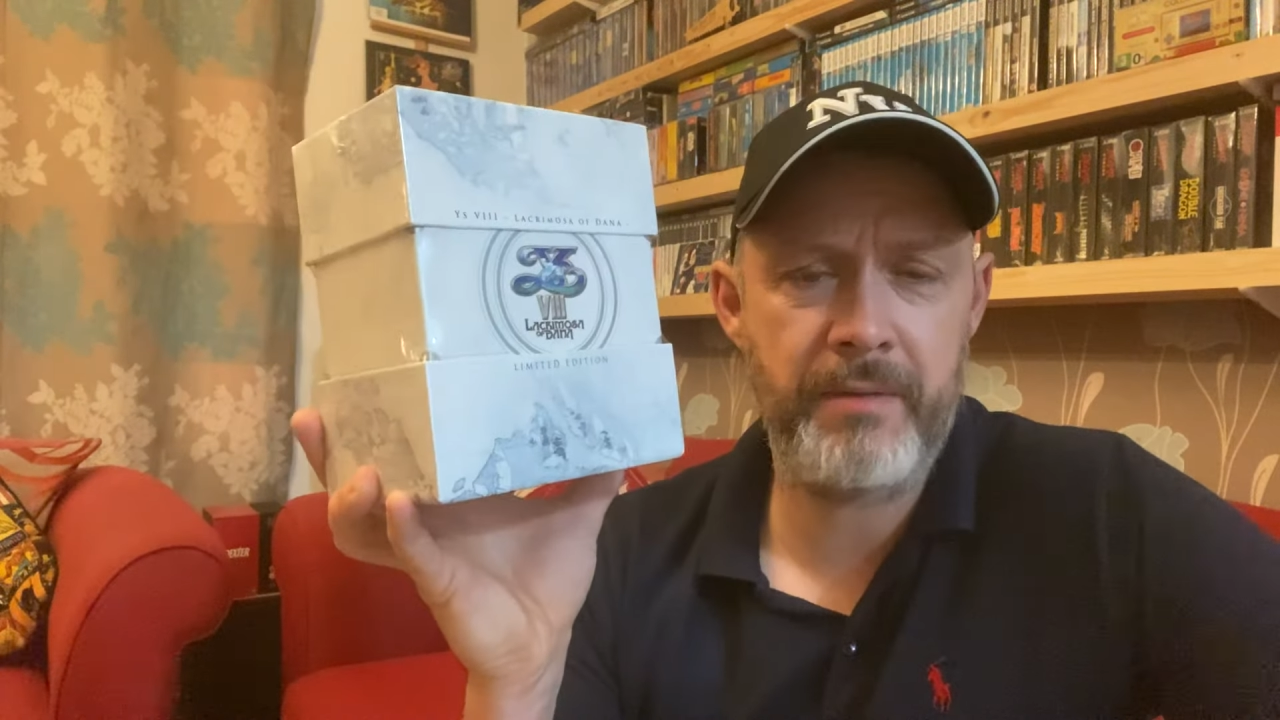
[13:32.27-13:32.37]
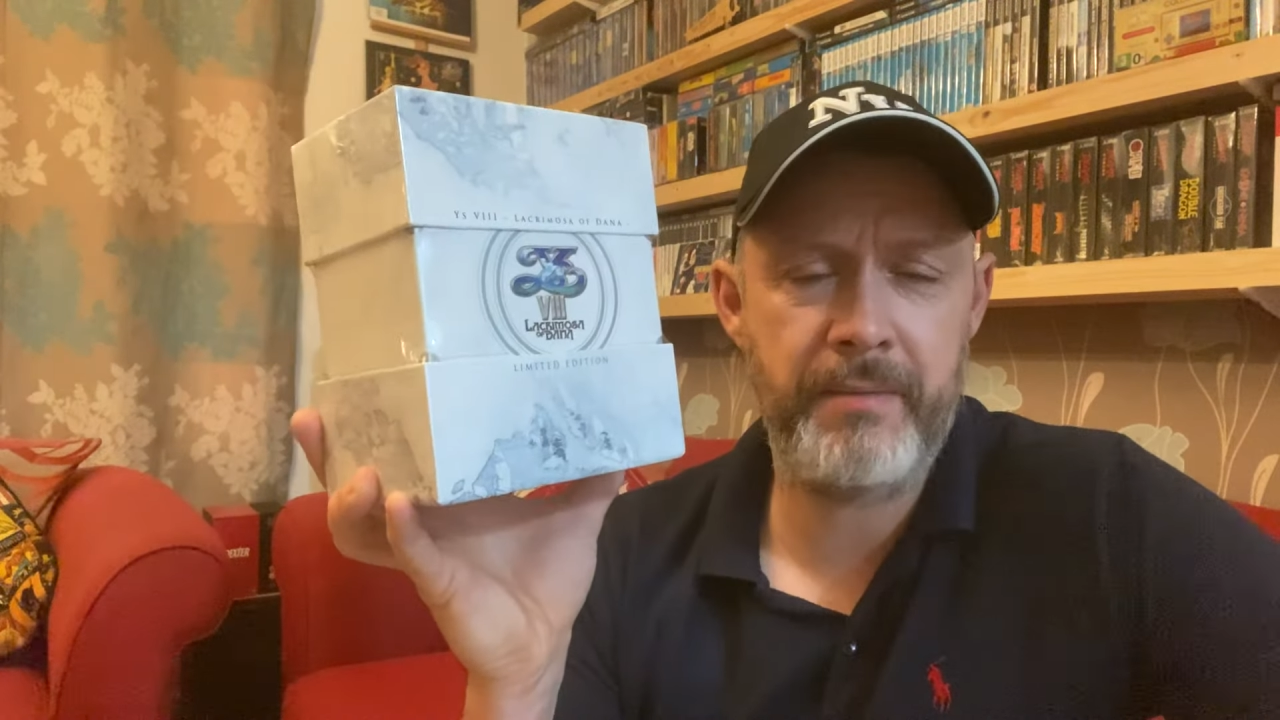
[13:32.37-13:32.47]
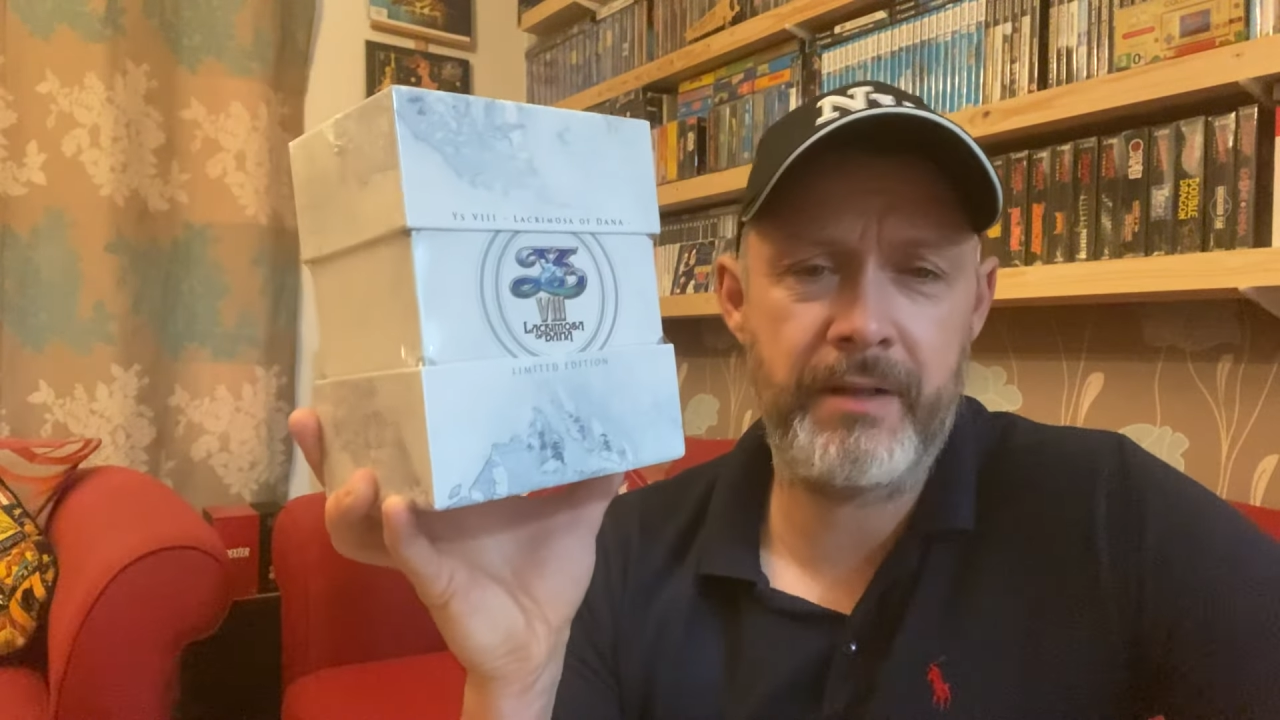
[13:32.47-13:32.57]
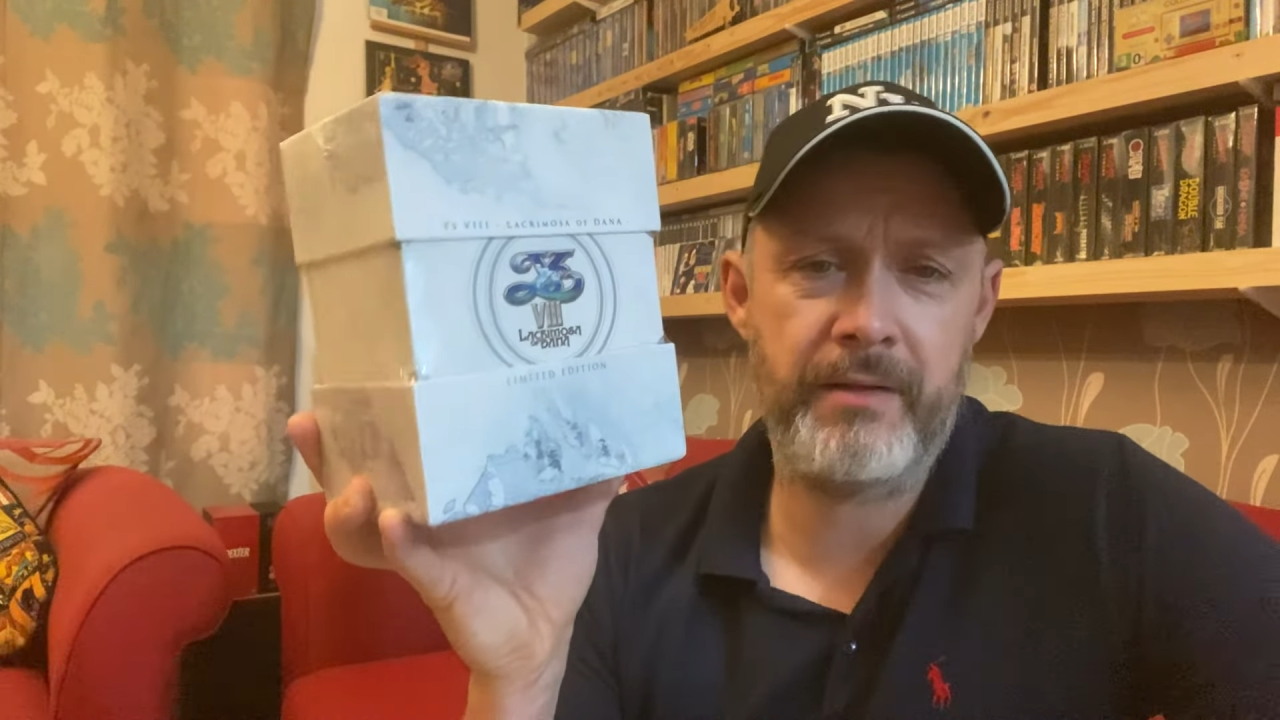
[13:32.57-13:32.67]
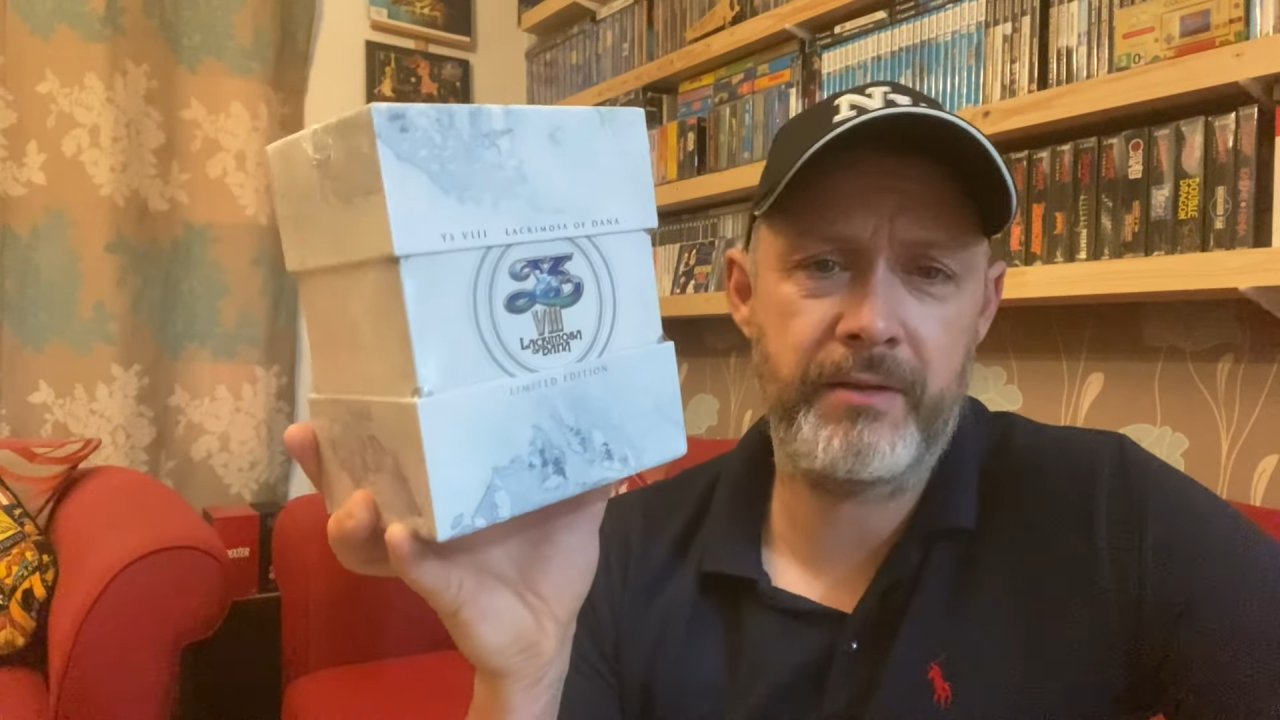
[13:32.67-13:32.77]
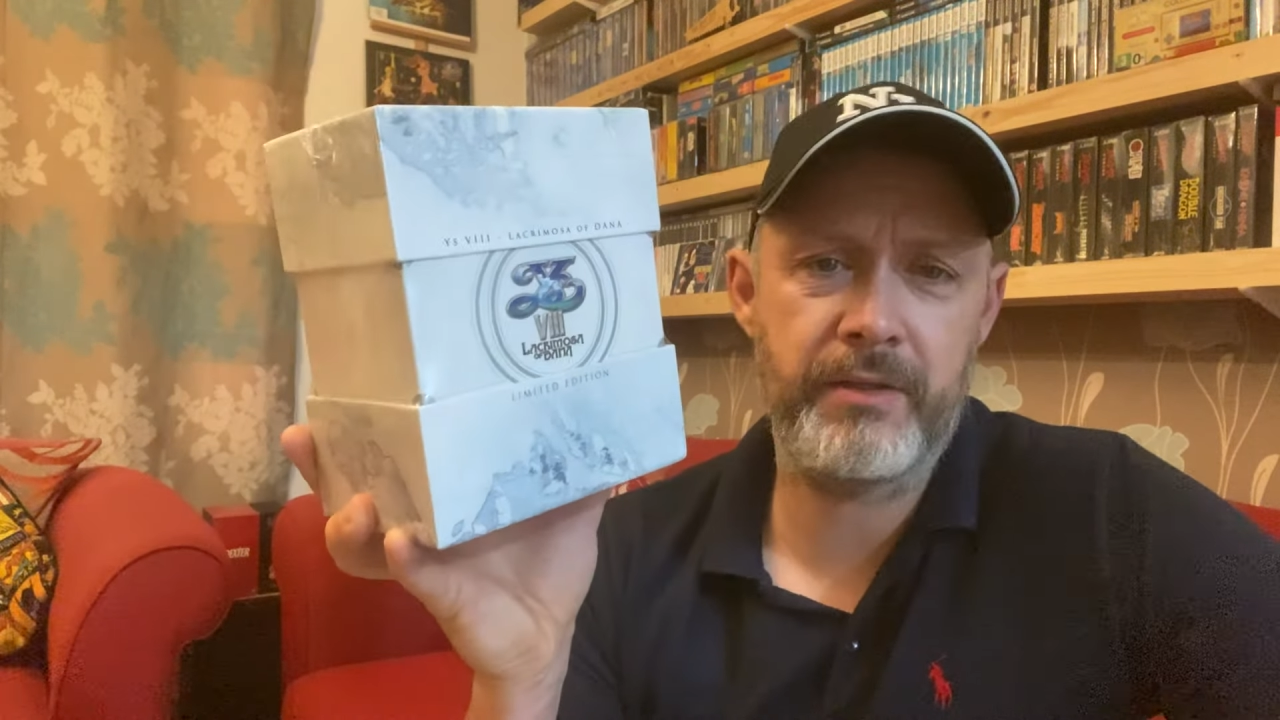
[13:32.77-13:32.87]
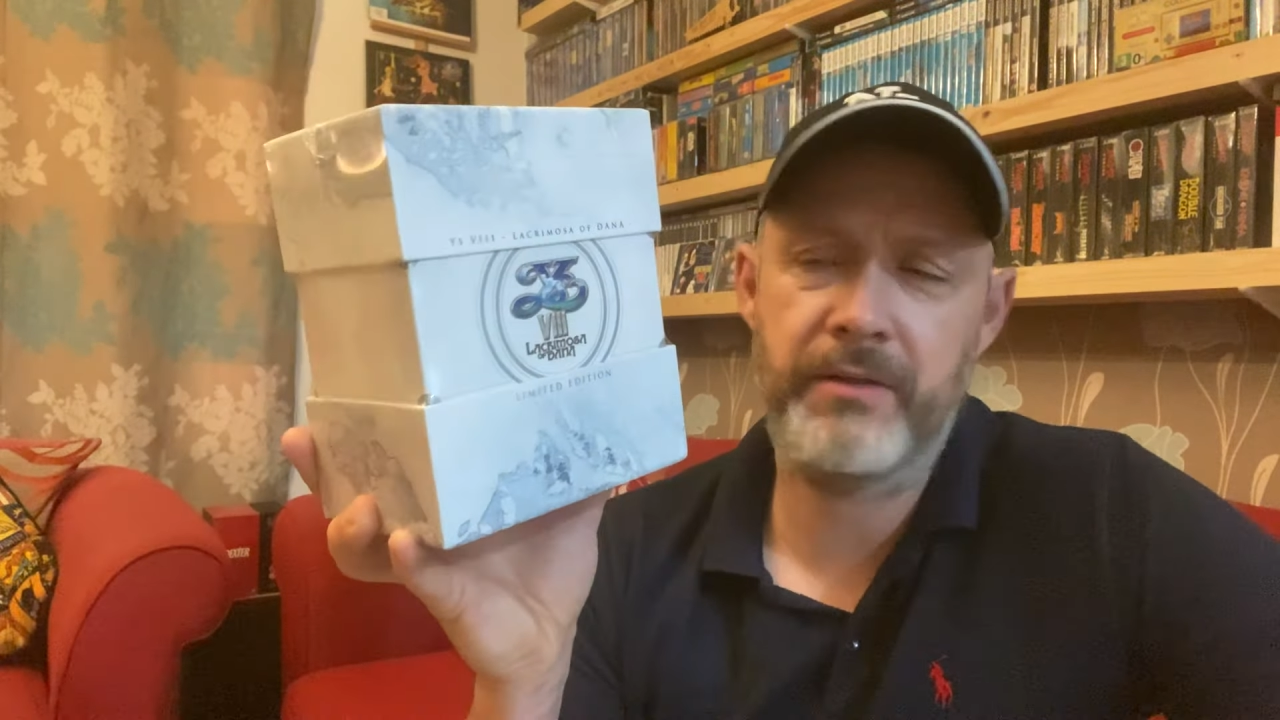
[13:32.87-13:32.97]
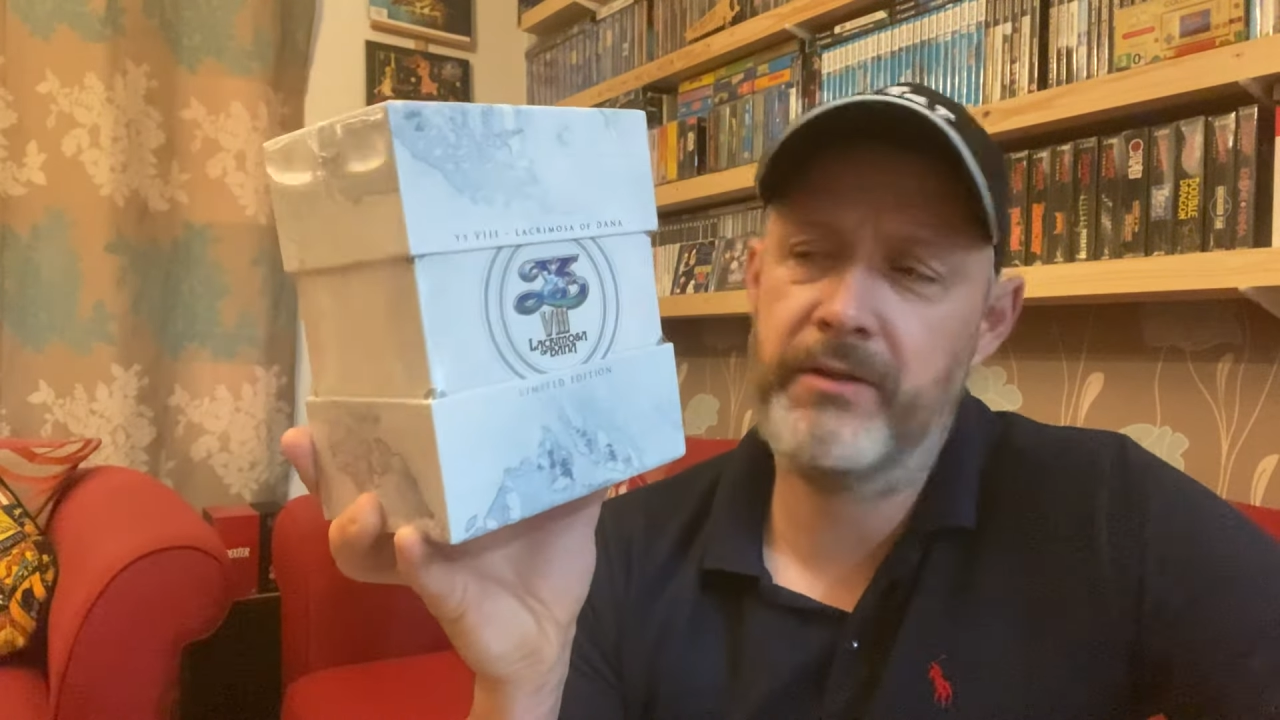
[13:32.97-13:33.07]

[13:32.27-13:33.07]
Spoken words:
I mean, I